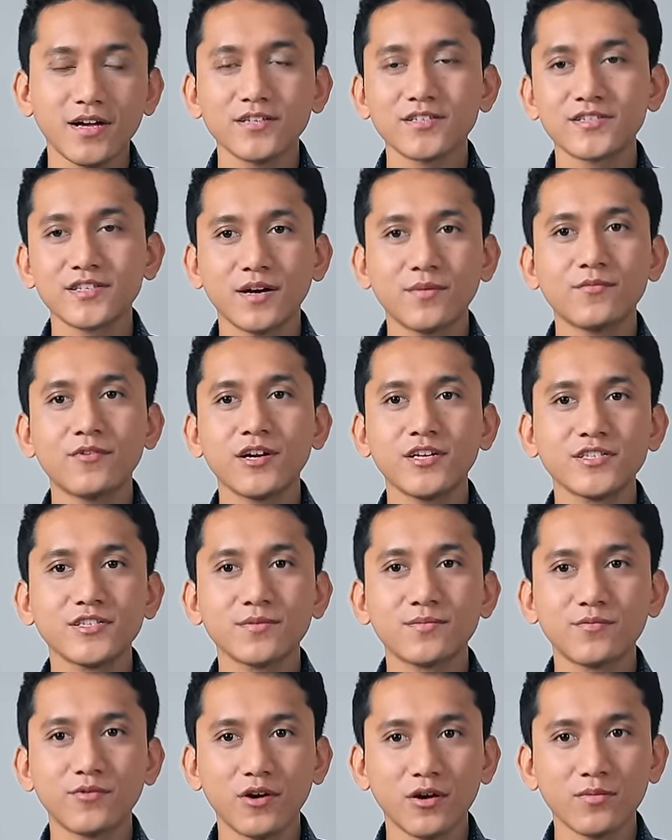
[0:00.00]
I
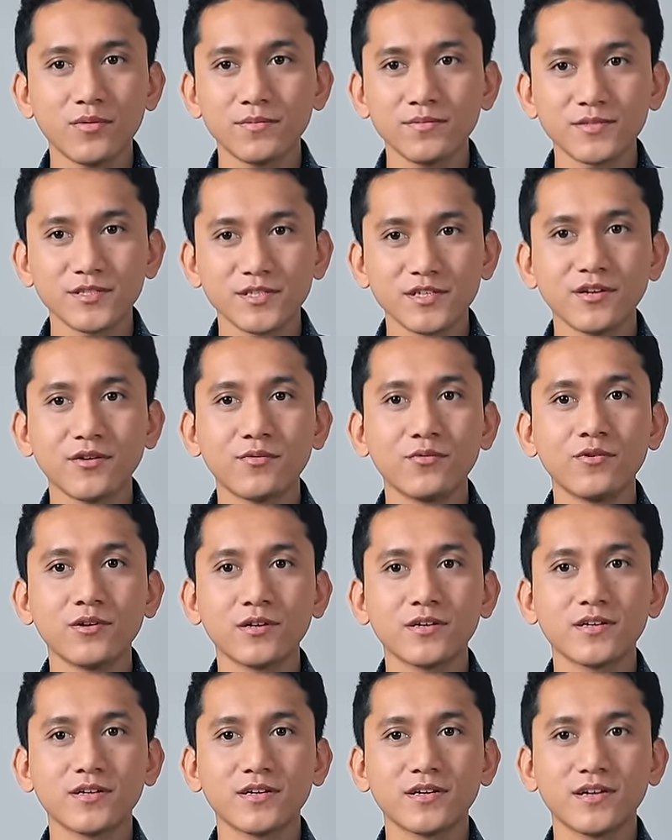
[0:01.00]
summarized the problems in our
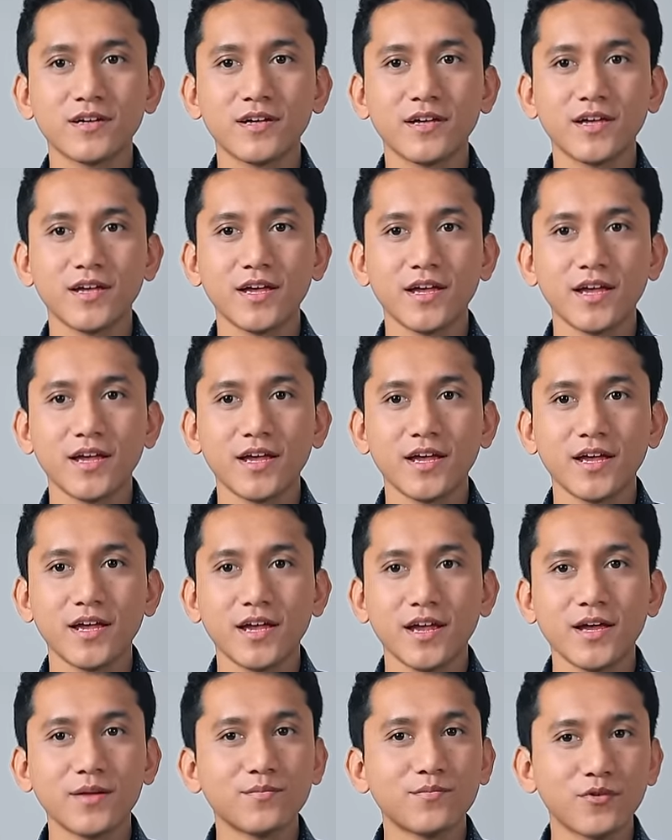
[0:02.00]
work
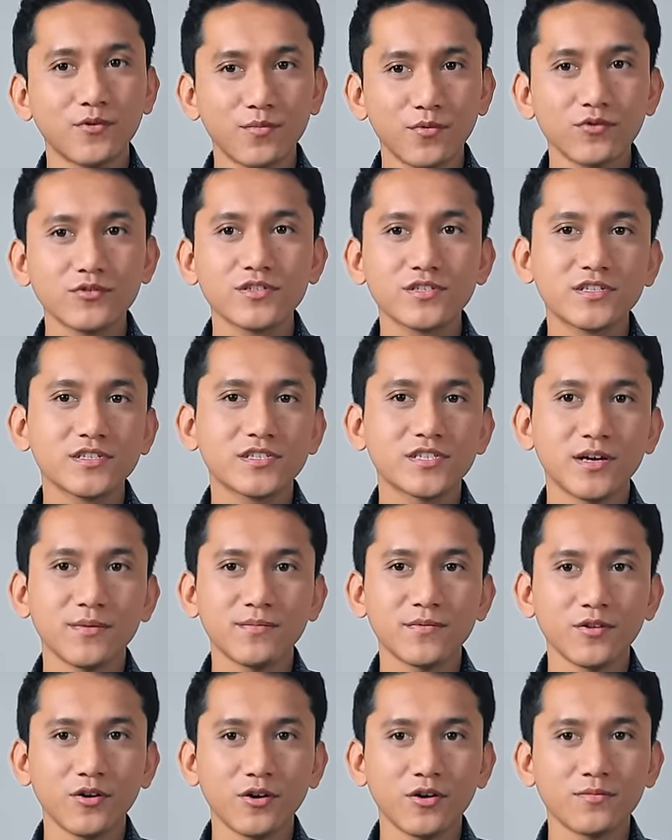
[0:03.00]
and proposed
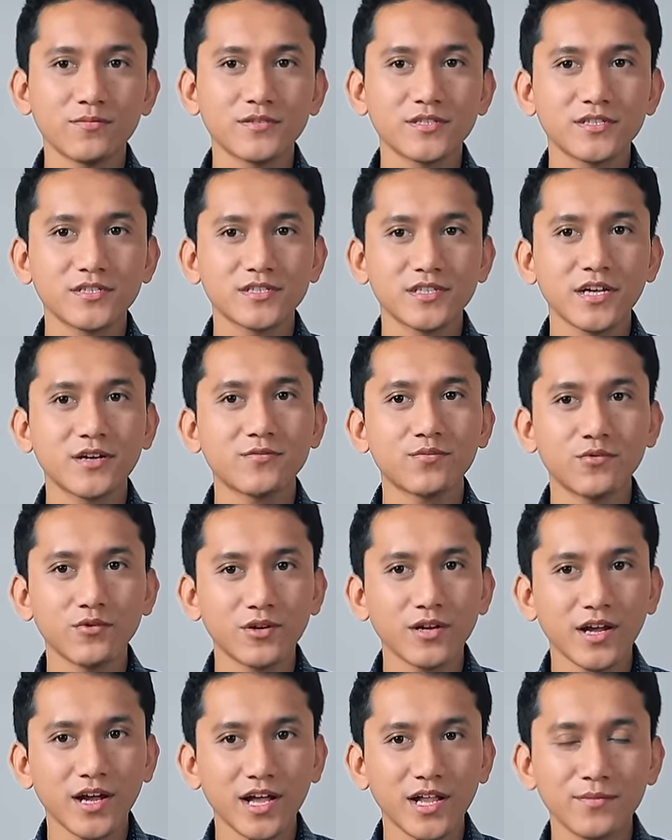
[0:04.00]
some norms that
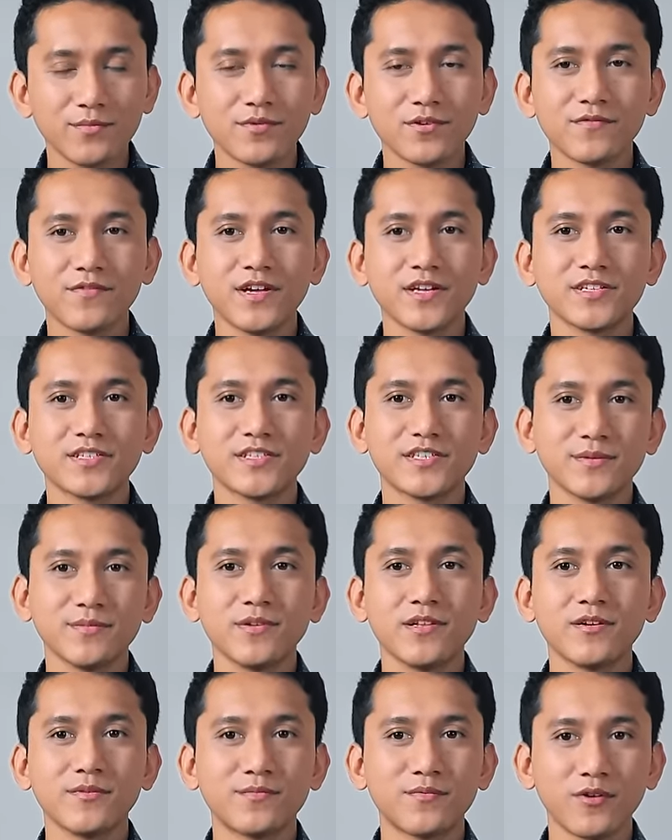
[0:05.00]
would help prevent
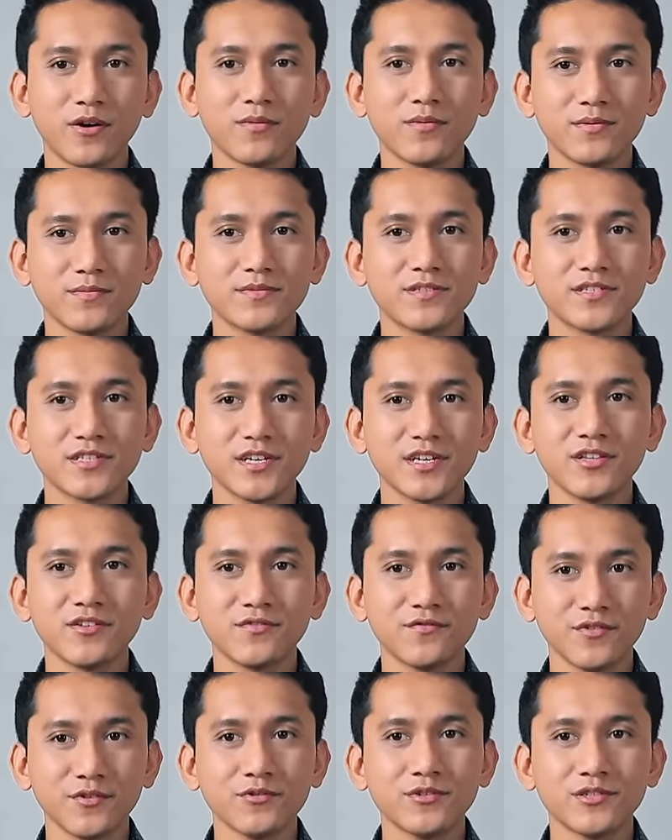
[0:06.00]
similar problems in
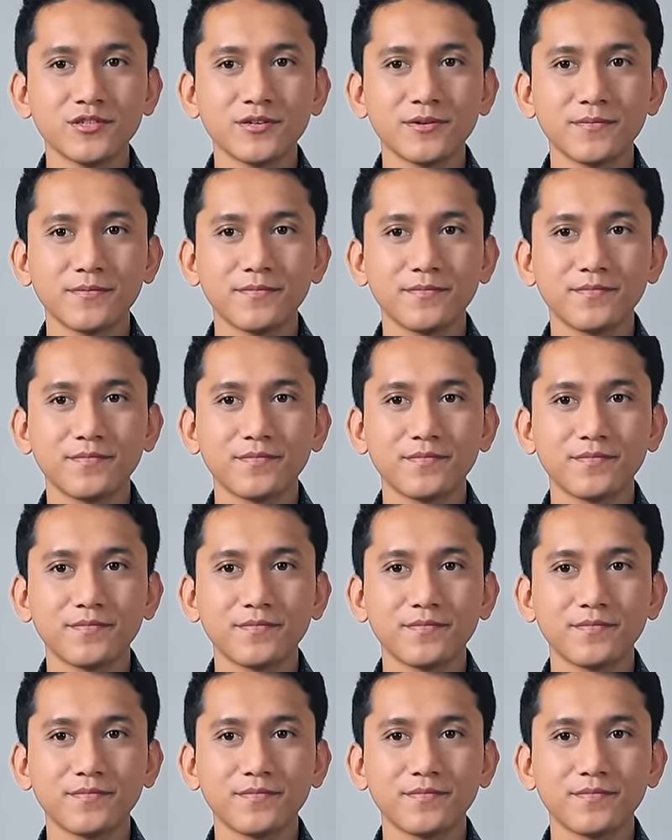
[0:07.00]
the future.